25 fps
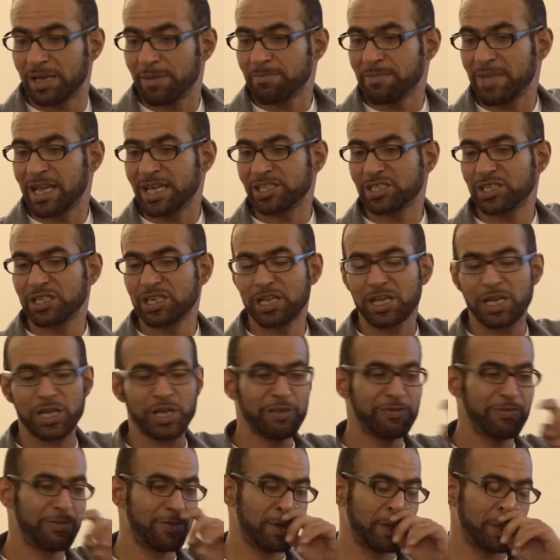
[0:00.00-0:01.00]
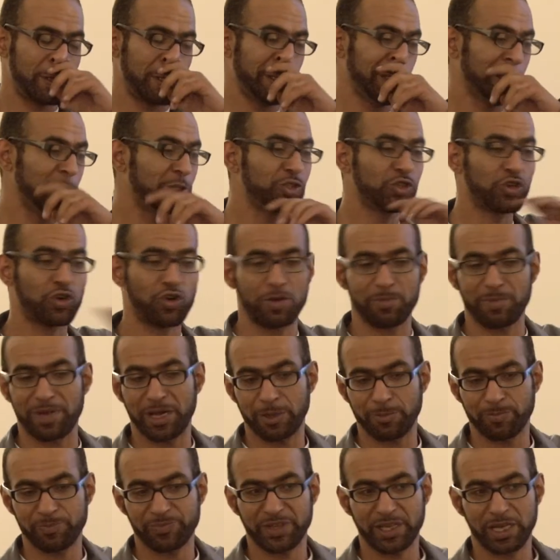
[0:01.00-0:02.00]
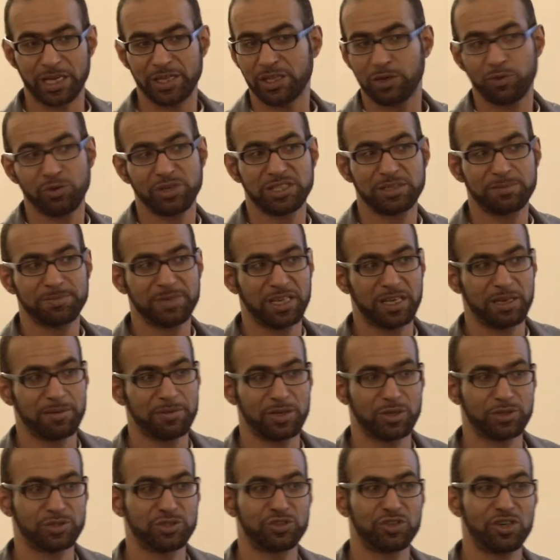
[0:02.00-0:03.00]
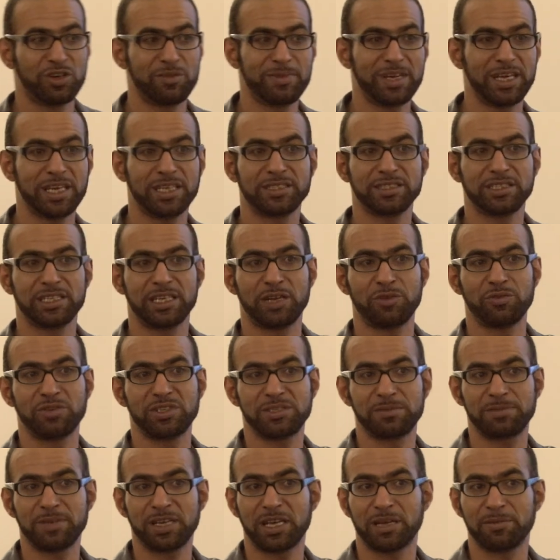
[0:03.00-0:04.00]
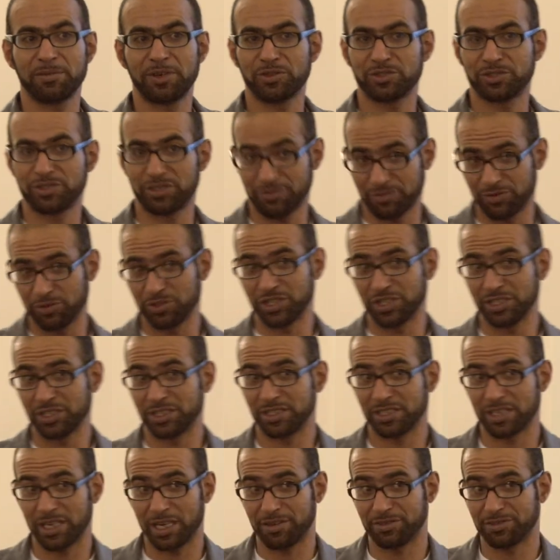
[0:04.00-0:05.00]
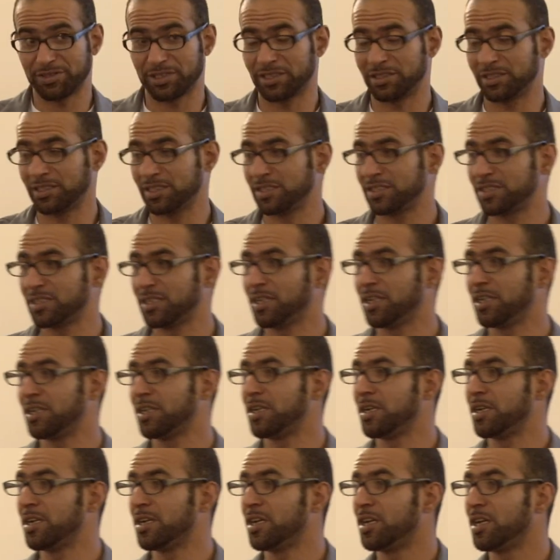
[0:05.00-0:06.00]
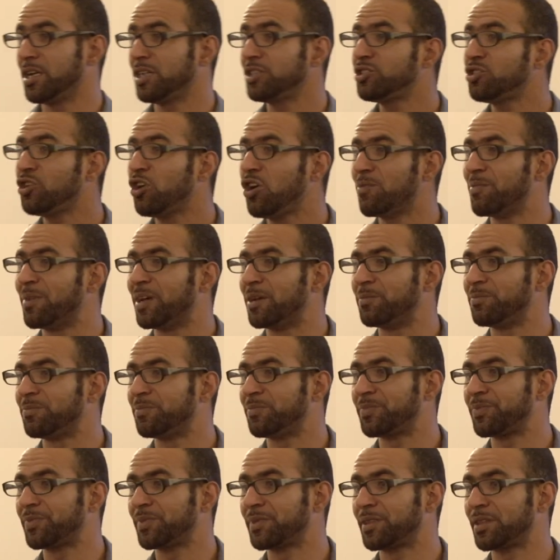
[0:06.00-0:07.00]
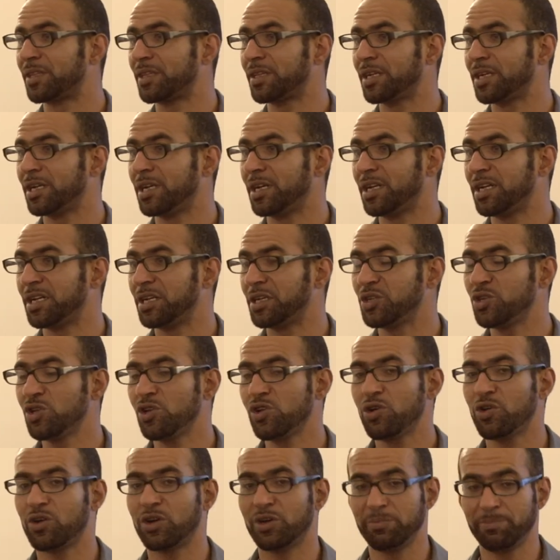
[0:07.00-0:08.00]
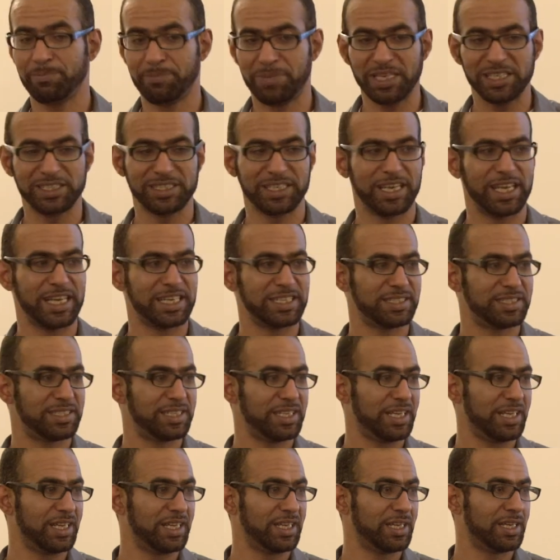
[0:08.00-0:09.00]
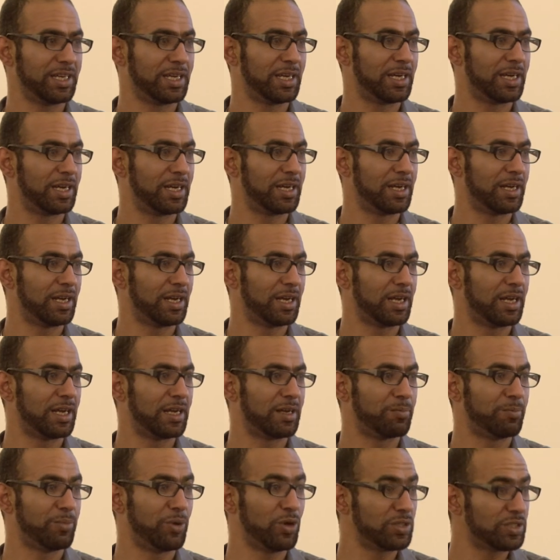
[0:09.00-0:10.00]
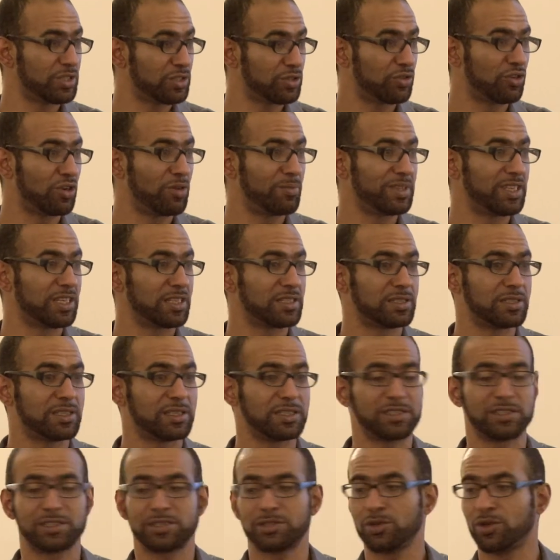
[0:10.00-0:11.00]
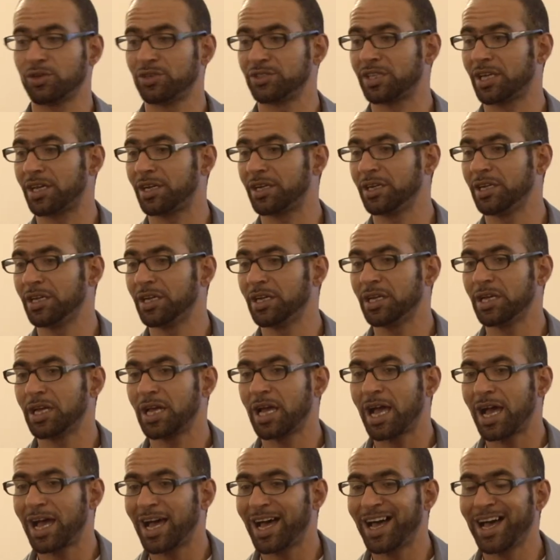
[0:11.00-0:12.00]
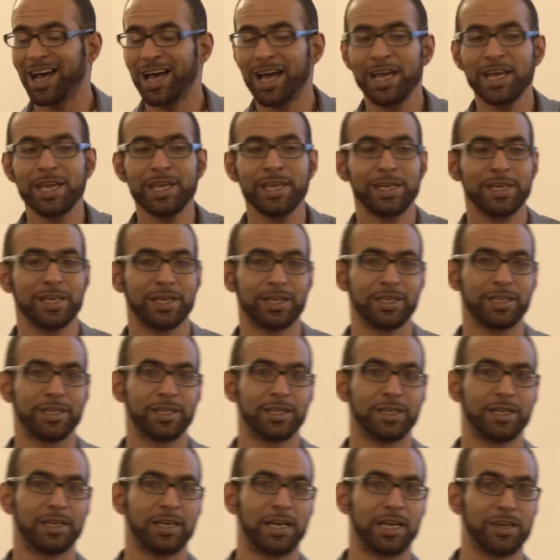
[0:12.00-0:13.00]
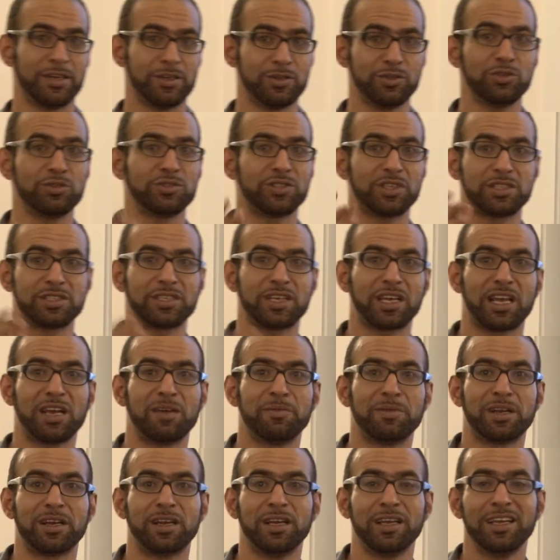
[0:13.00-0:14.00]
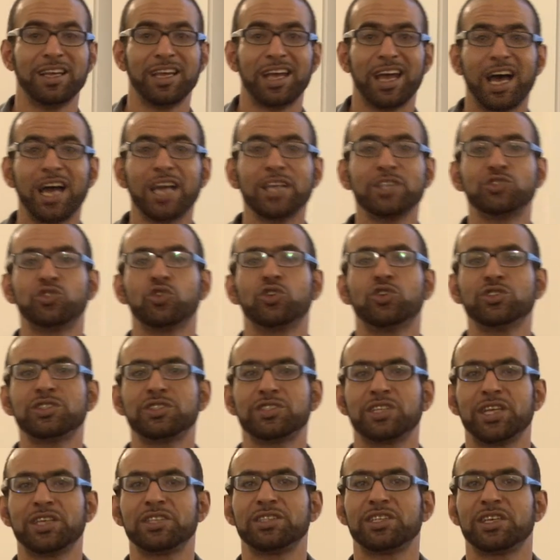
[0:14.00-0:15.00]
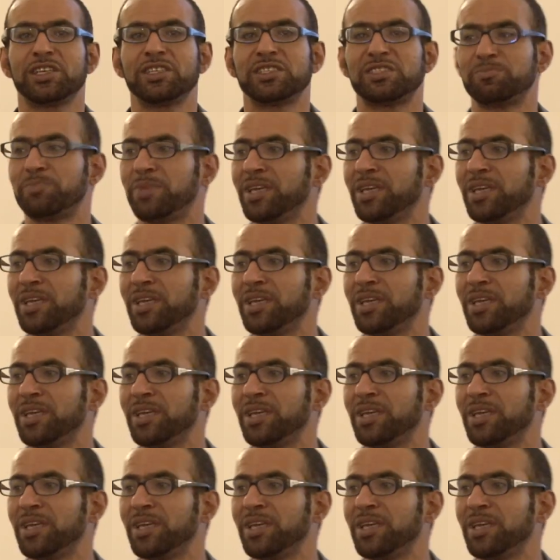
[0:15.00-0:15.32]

Imagine if in a trauma, and I will speak about trauma, and then I will speak about refugees after this. A trauma. You know, in PTSD, uh, post-traumatic stress disorder, I, and uh, you know there's a camera, I don't think there is